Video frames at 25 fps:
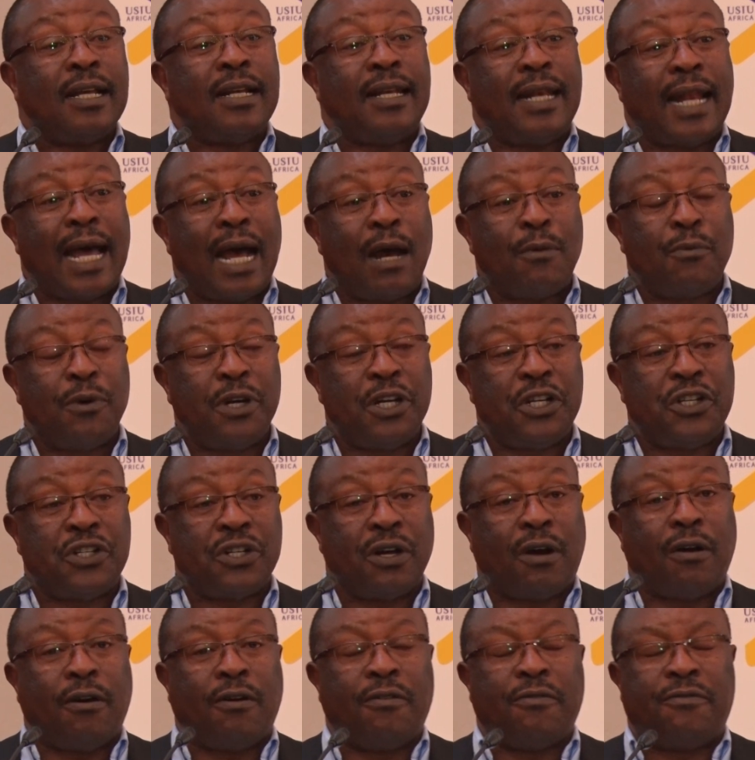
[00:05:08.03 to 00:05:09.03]
language
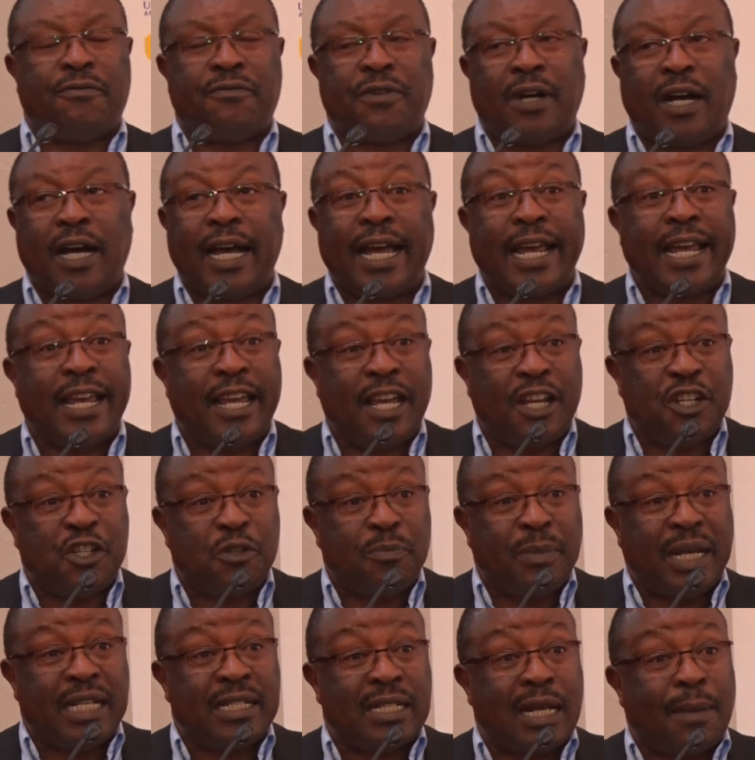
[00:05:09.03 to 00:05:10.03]
of
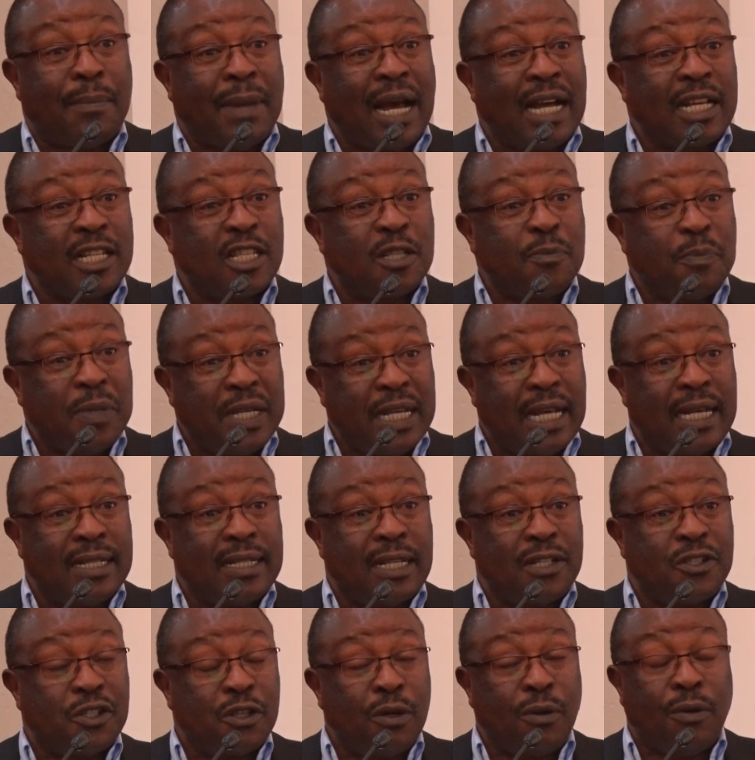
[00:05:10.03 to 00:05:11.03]
engagement amongst peers
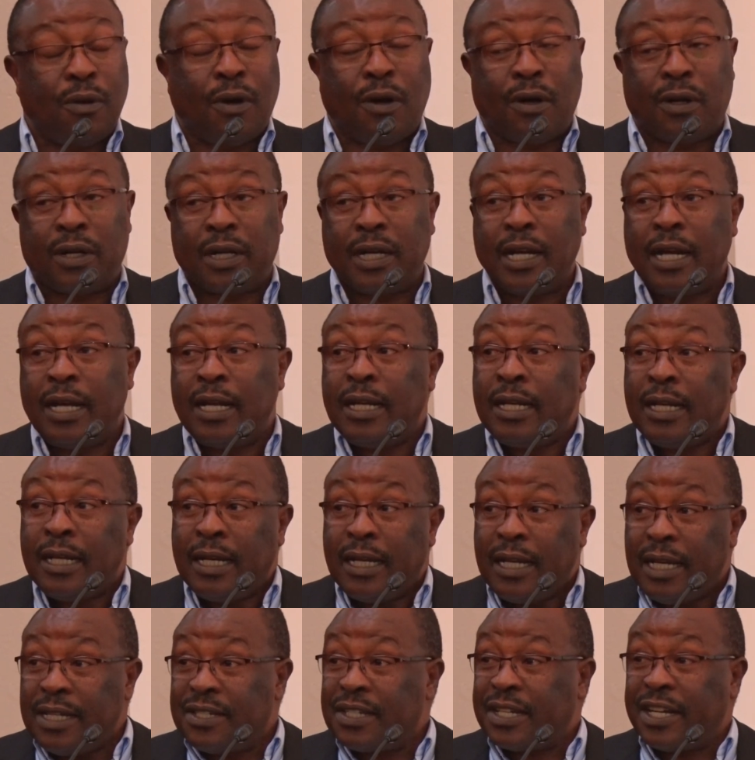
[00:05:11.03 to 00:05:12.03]
and so on
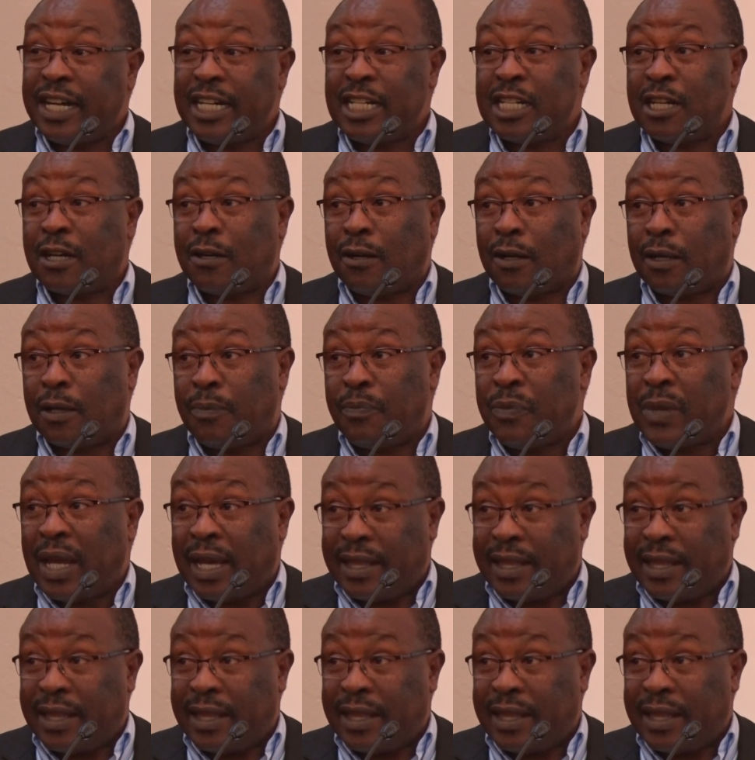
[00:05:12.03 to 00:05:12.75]
is critical.